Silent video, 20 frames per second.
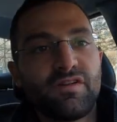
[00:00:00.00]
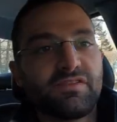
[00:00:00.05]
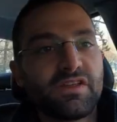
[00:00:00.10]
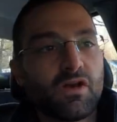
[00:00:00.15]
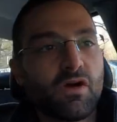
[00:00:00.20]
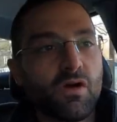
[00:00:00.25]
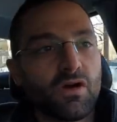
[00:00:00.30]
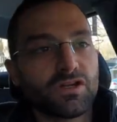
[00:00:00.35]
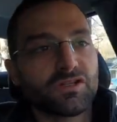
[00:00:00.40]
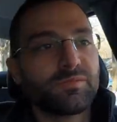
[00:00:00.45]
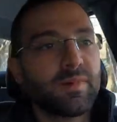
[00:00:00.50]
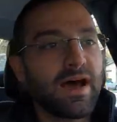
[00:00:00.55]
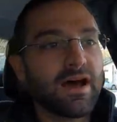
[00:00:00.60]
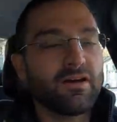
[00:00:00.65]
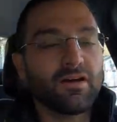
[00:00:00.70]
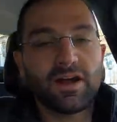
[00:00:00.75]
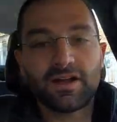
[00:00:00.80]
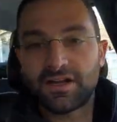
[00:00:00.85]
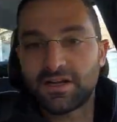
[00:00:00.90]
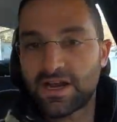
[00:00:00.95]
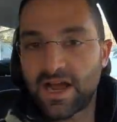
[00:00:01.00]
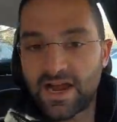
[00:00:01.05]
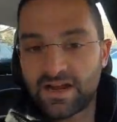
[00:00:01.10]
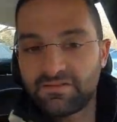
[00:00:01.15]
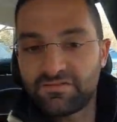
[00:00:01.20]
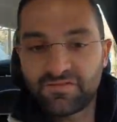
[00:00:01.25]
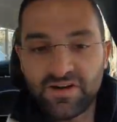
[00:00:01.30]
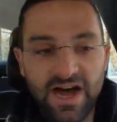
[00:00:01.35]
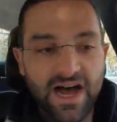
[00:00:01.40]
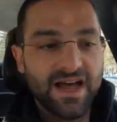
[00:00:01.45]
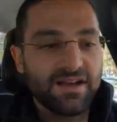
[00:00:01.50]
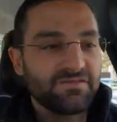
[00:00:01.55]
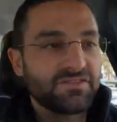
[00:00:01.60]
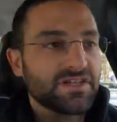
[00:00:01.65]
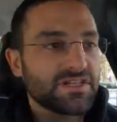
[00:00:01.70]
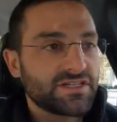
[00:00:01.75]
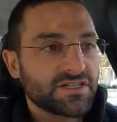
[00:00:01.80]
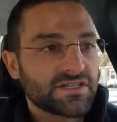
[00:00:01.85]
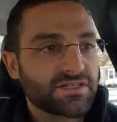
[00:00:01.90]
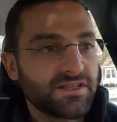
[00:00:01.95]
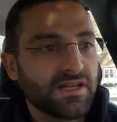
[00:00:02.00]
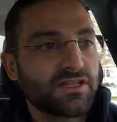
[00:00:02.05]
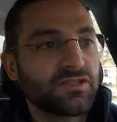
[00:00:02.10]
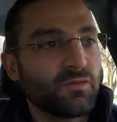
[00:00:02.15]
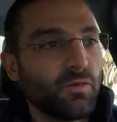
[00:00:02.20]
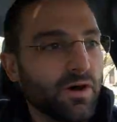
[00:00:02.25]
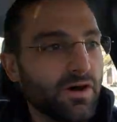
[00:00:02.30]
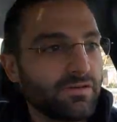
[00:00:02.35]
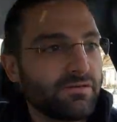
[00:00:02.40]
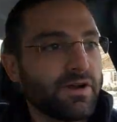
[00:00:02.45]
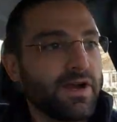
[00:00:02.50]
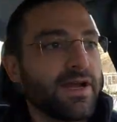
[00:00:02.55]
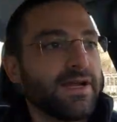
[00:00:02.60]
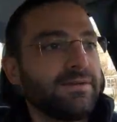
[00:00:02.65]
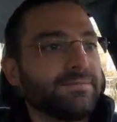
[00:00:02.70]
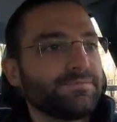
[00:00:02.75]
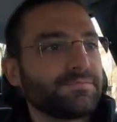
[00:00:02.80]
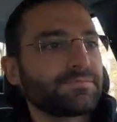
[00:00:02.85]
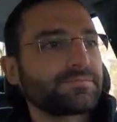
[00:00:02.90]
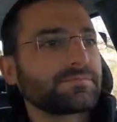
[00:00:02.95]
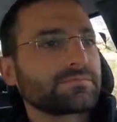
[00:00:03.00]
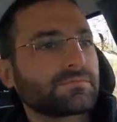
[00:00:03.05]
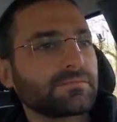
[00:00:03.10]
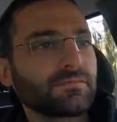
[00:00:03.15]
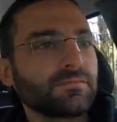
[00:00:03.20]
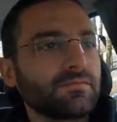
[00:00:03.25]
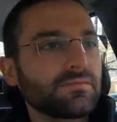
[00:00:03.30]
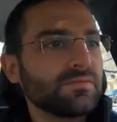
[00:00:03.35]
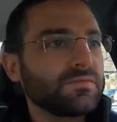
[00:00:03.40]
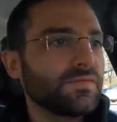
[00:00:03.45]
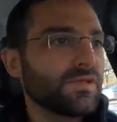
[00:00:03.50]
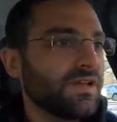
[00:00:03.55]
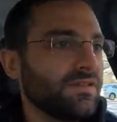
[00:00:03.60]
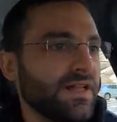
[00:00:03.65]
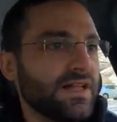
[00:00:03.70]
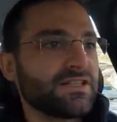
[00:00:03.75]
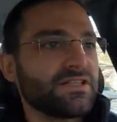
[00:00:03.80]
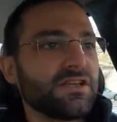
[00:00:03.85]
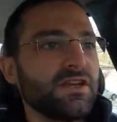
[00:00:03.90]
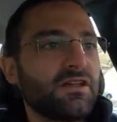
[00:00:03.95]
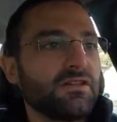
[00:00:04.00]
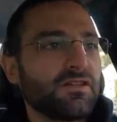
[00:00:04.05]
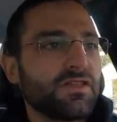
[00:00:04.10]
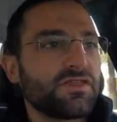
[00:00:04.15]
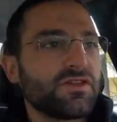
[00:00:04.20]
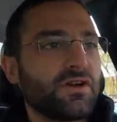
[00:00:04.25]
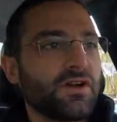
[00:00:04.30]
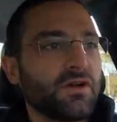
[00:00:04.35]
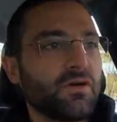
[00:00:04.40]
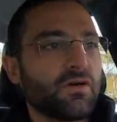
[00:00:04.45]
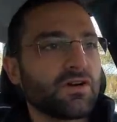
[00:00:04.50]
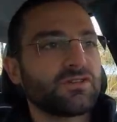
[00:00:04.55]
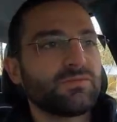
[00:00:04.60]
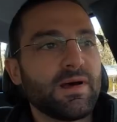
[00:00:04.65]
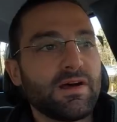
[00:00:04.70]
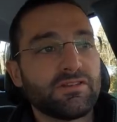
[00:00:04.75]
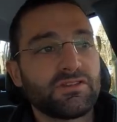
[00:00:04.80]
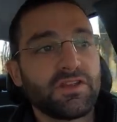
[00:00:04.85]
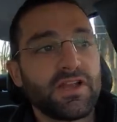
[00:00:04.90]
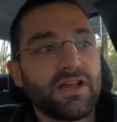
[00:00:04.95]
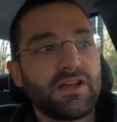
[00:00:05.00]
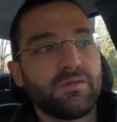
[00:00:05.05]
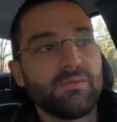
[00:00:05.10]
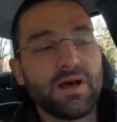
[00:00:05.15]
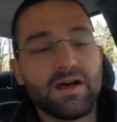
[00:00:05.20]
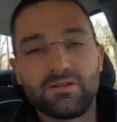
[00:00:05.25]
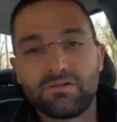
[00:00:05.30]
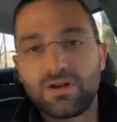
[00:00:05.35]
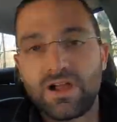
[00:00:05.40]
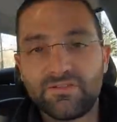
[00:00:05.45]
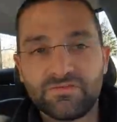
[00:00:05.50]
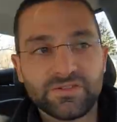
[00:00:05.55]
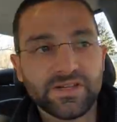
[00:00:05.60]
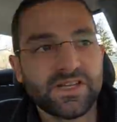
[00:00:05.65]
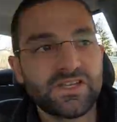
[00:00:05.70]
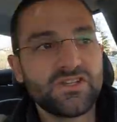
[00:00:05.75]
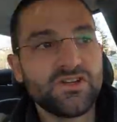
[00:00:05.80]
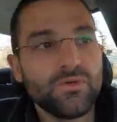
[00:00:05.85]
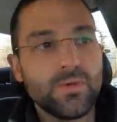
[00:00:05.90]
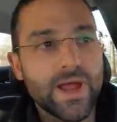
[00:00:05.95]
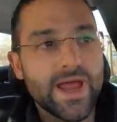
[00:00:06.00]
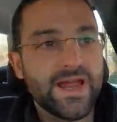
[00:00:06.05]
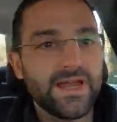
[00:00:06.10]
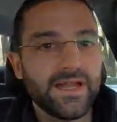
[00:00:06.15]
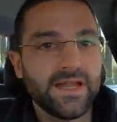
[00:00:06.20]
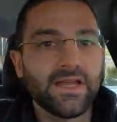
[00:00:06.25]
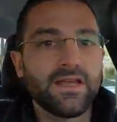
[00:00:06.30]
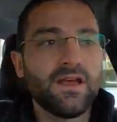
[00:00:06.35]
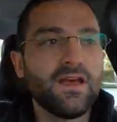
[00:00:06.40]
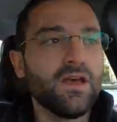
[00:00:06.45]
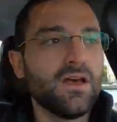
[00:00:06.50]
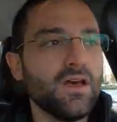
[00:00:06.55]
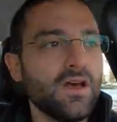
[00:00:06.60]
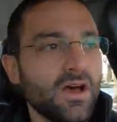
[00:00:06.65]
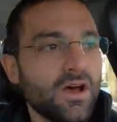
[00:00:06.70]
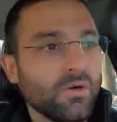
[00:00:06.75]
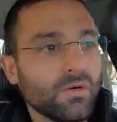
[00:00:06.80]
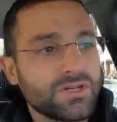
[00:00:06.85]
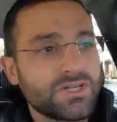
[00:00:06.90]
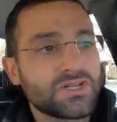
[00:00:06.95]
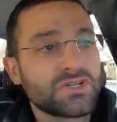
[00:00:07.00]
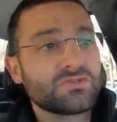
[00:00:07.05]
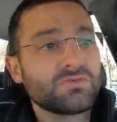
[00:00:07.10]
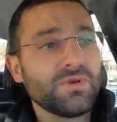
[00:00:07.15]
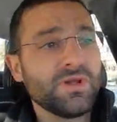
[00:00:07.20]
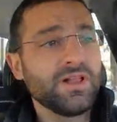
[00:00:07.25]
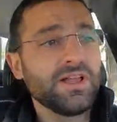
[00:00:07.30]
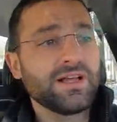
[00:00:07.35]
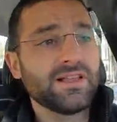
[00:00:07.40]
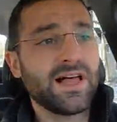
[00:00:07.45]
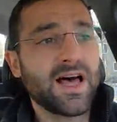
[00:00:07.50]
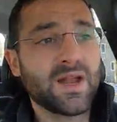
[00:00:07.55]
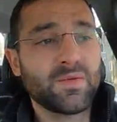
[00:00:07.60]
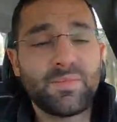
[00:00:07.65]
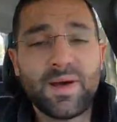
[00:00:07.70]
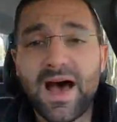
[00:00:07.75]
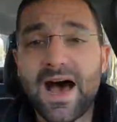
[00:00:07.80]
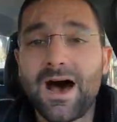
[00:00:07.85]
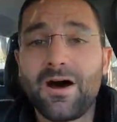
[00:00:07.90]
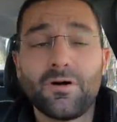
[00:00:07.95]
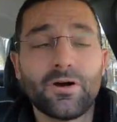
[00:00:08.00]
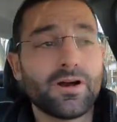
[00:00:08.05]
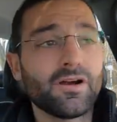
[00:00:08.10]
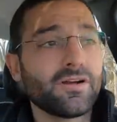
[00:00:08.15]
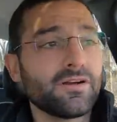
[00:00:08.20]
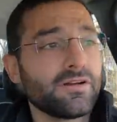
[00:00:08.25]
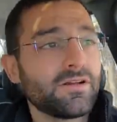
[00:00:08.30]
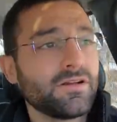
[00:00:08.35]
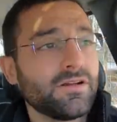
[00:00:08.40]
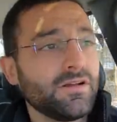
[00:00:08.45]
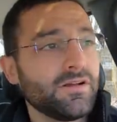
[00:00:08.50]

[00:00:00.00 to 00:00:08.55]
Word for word: fifty horsepower on a nine five, such as this one, right? That's another thirty horsepower. So now you're about roughly two eighty, which is really a lot of power